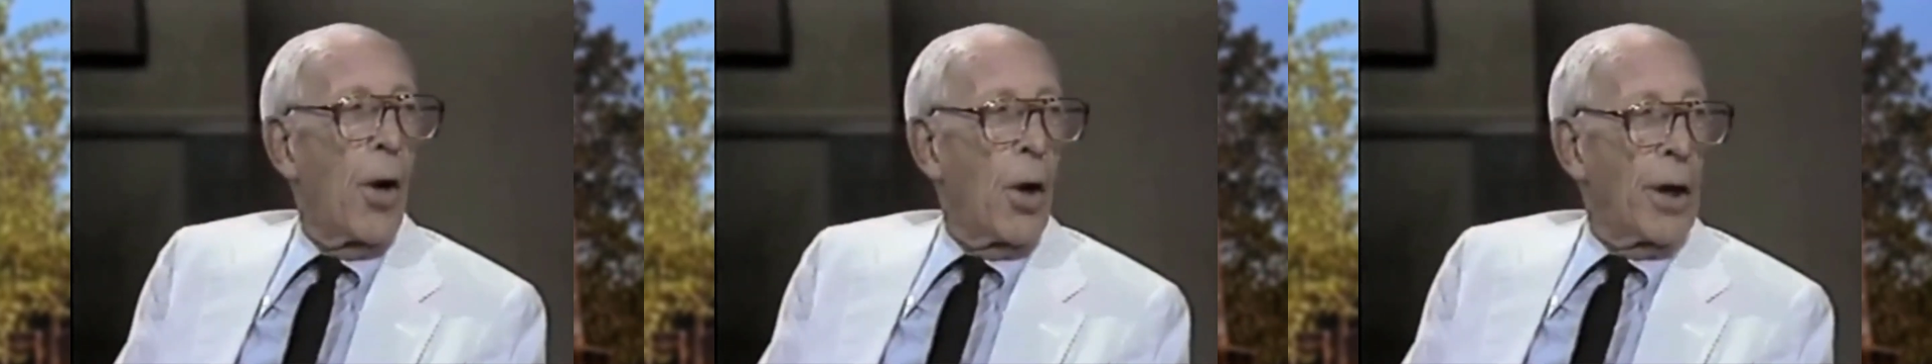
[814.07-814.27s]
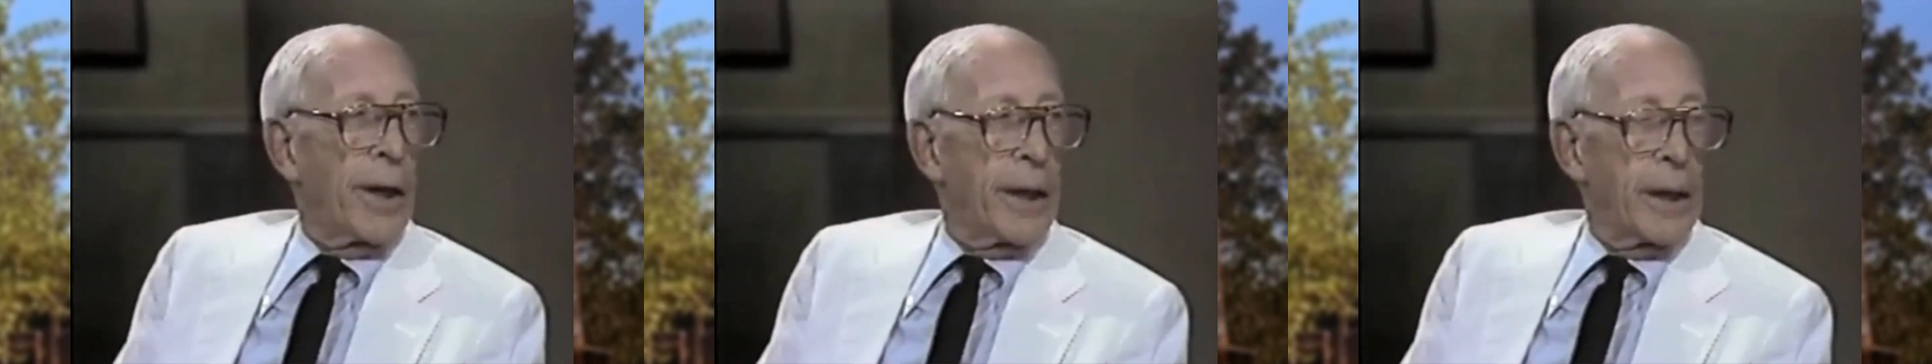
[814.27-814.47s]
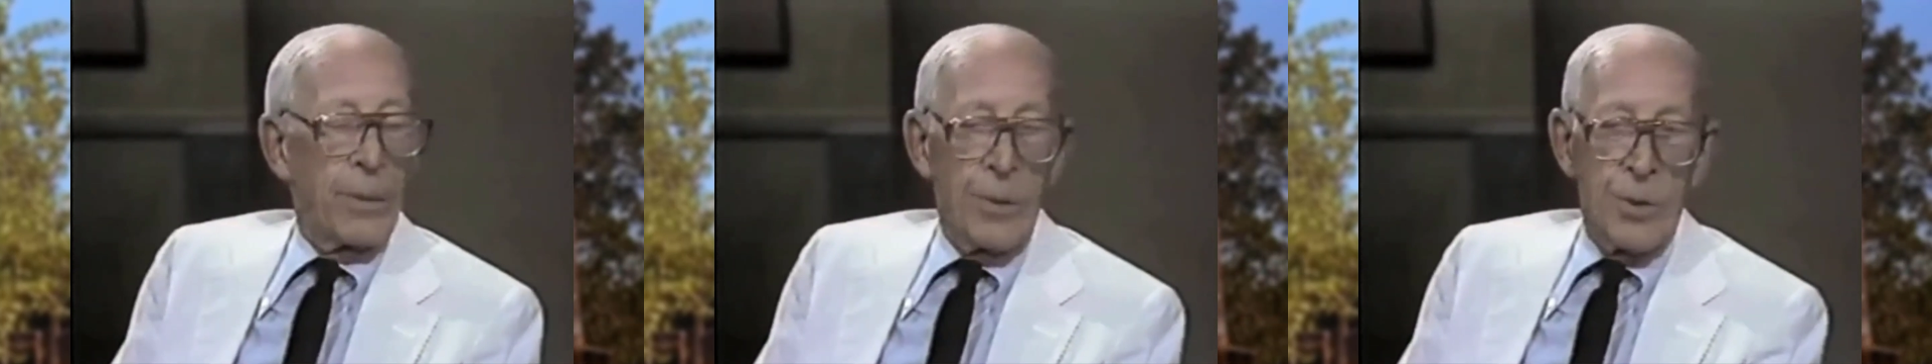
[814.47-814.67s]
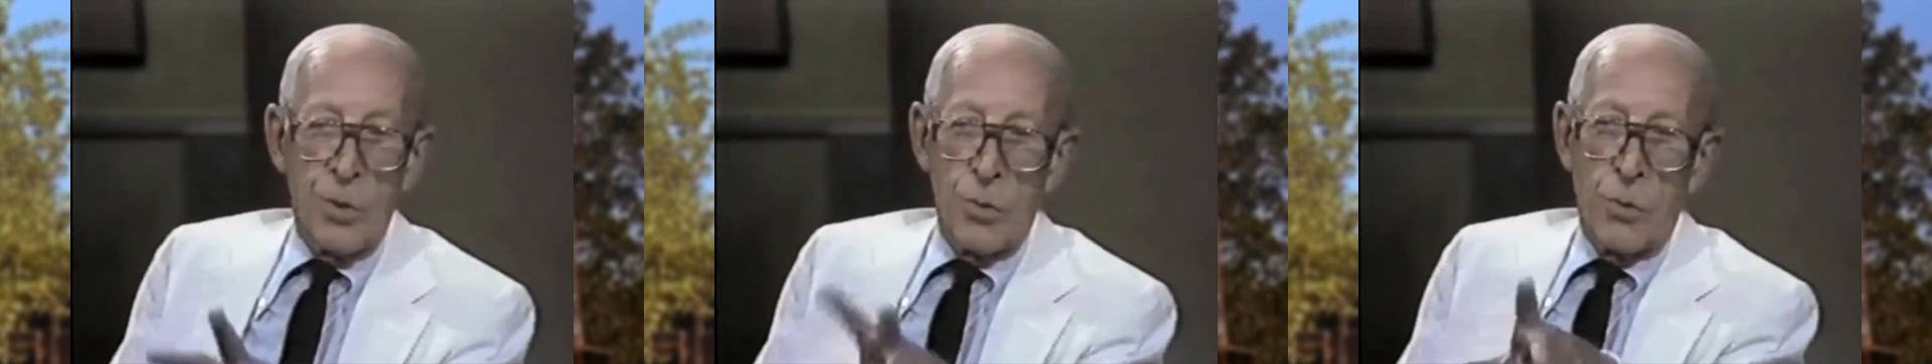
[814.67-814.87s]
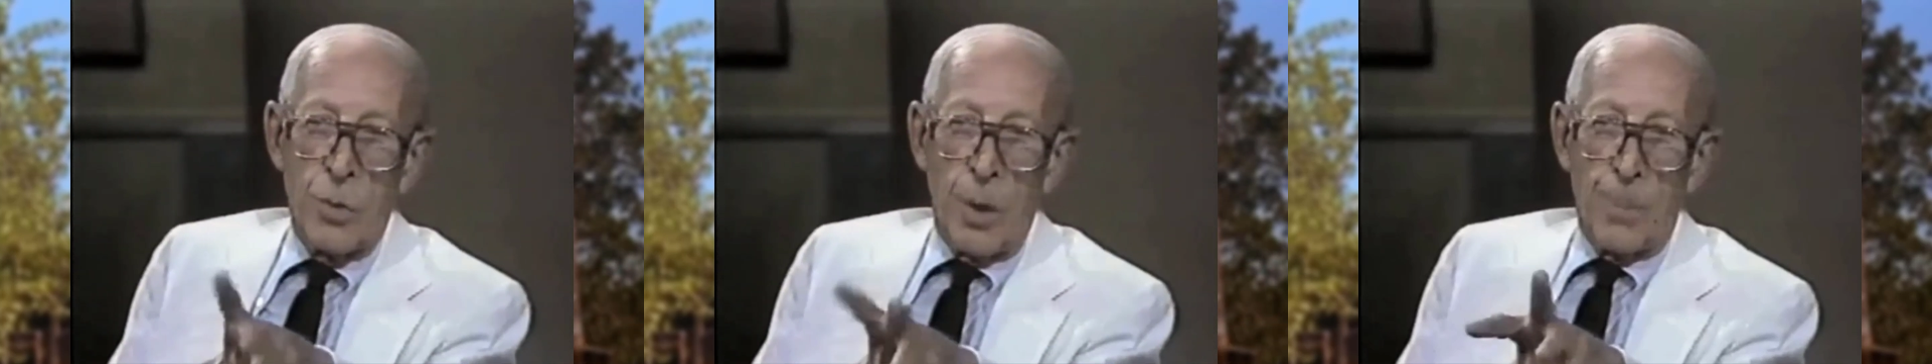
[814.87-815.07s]
but his
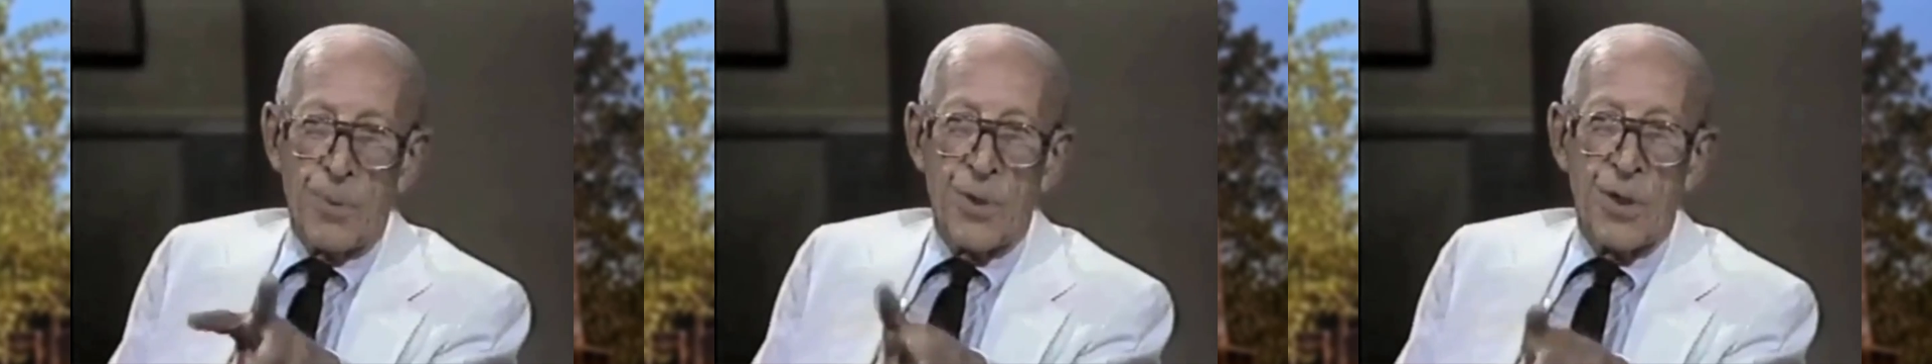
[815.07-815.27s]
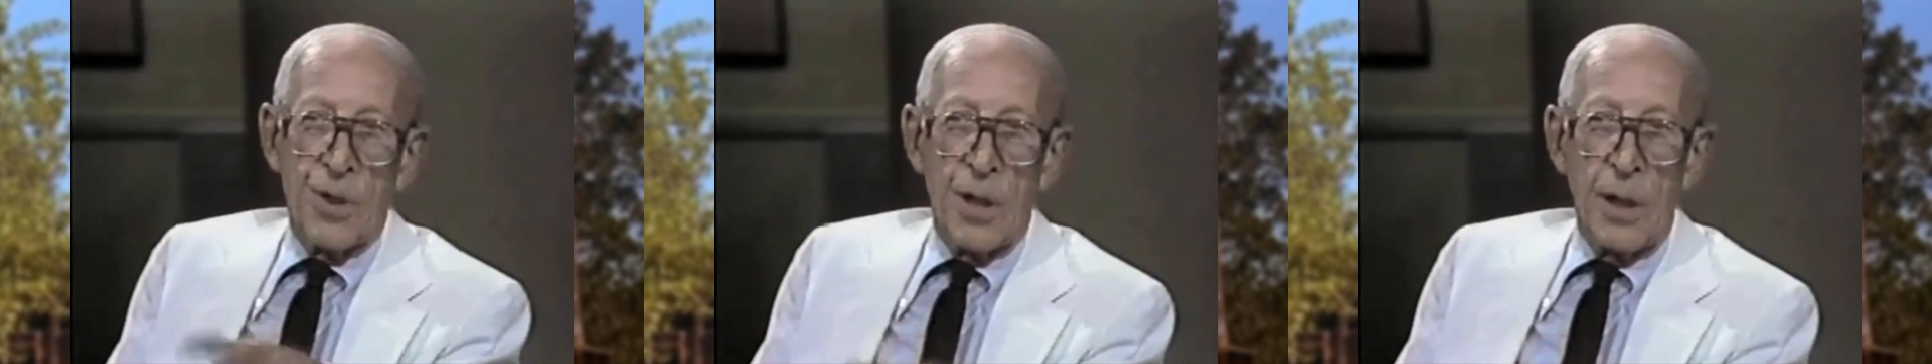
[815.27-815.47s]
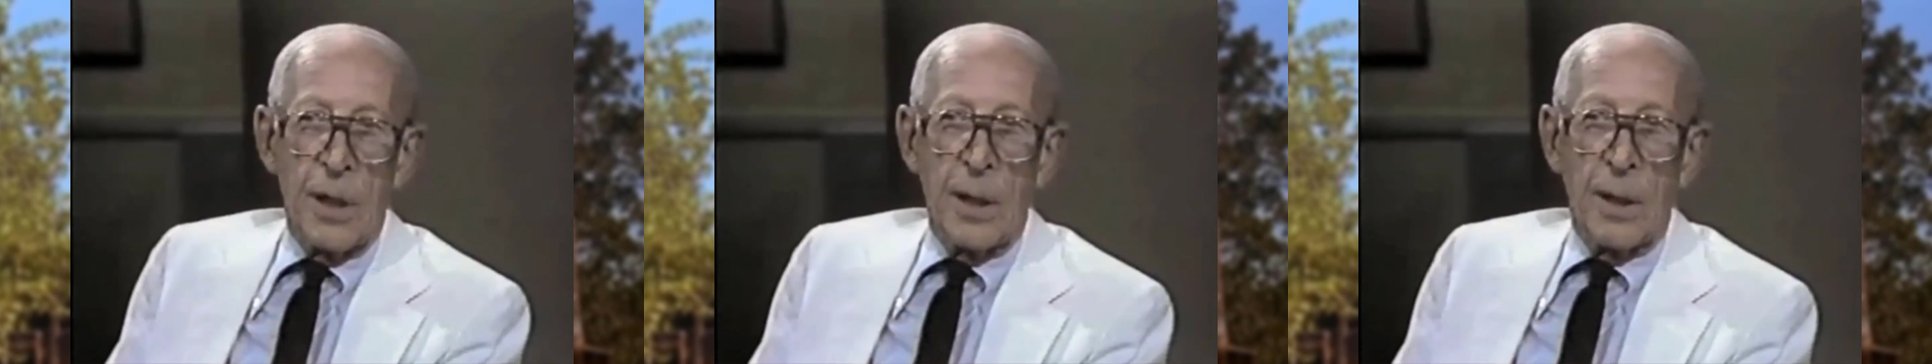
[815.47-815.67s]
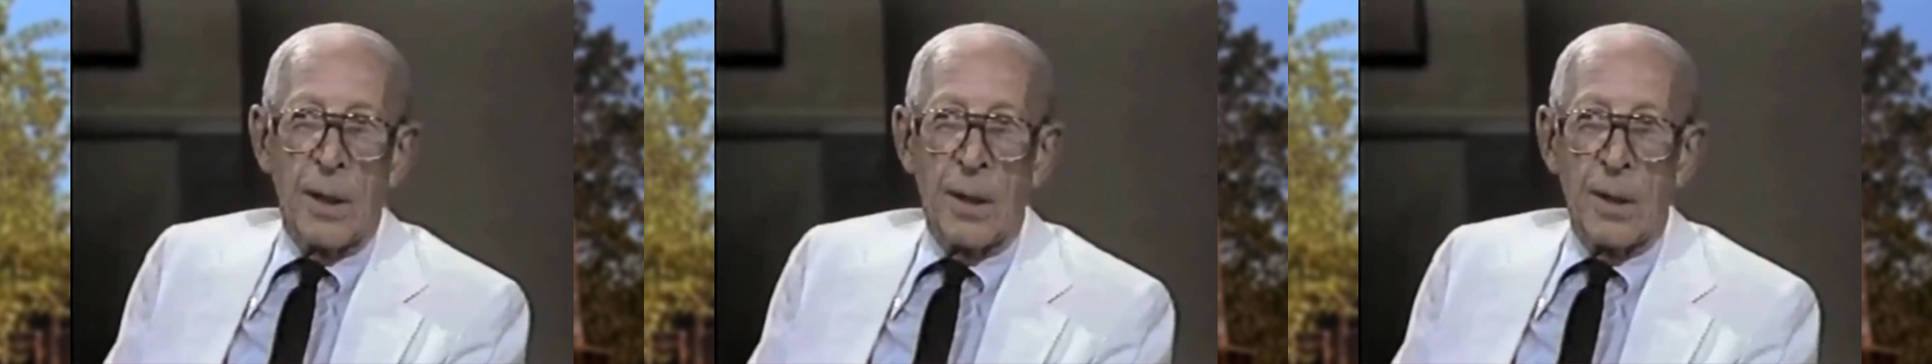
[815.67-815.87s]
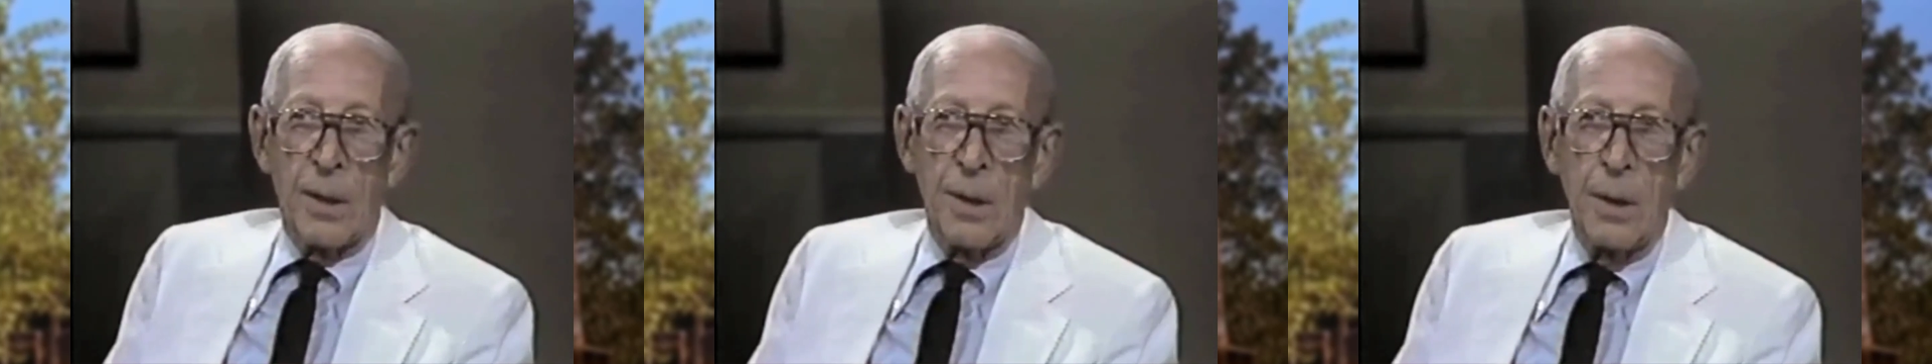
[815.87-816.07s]
life was defined as
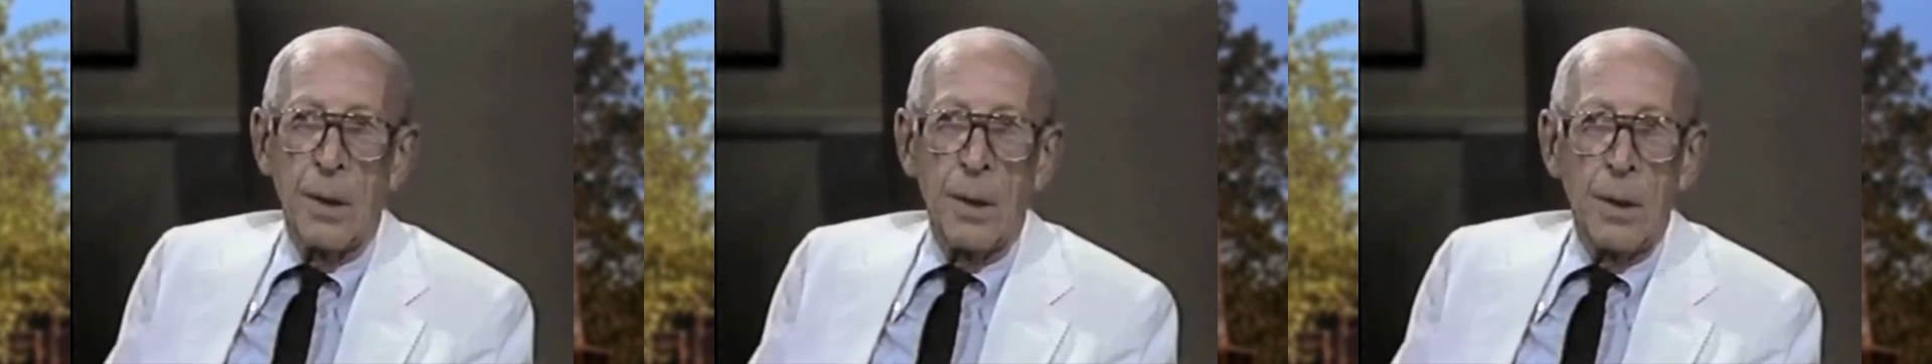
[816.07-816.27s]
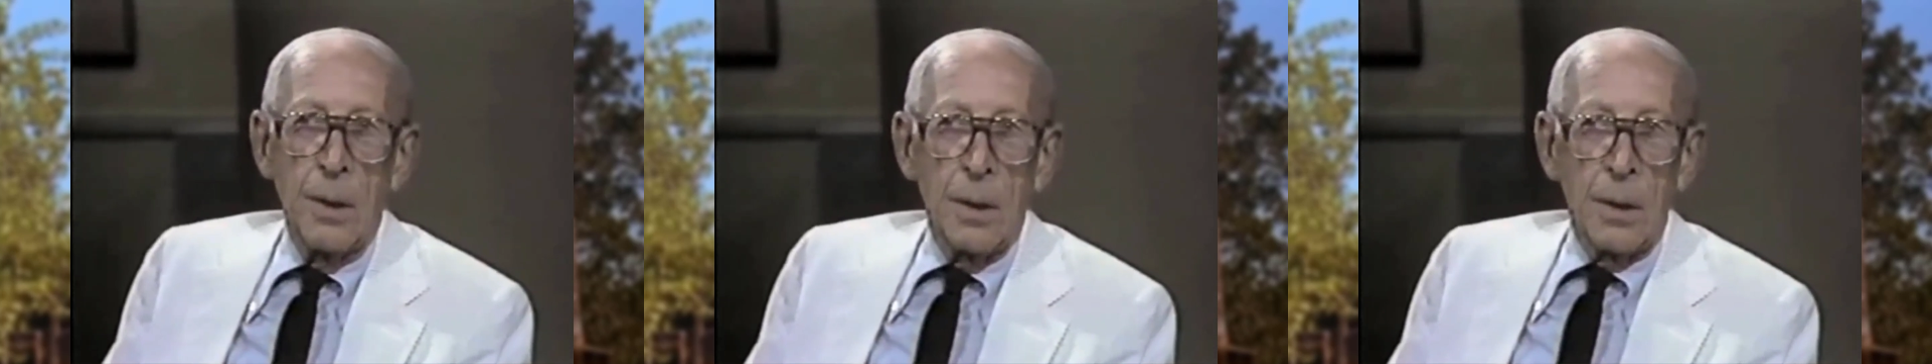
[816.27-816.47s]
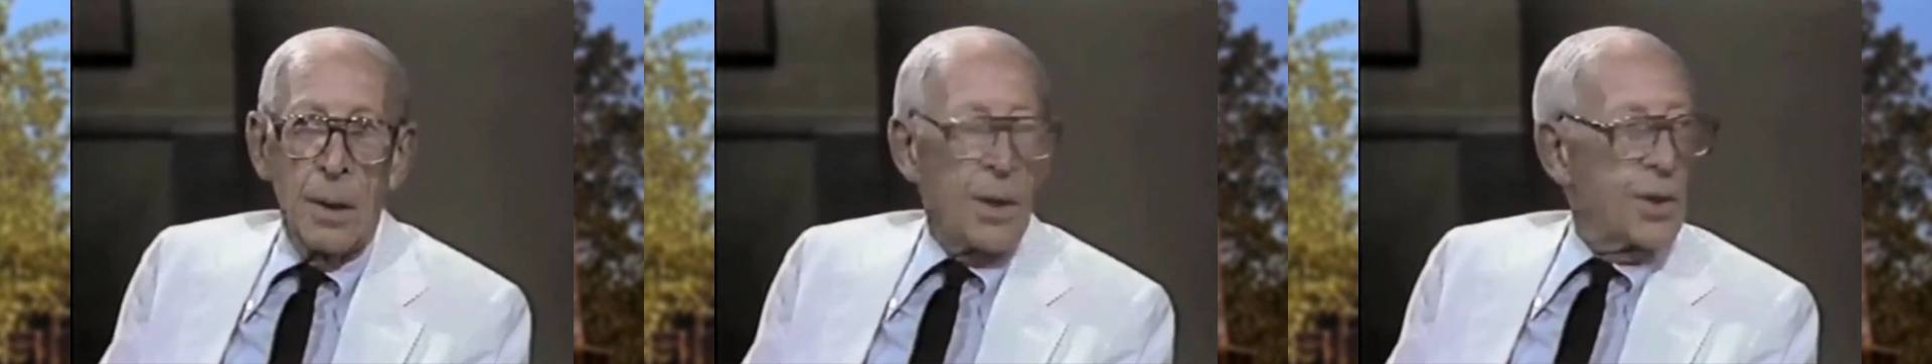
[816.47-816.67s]
much by loneliness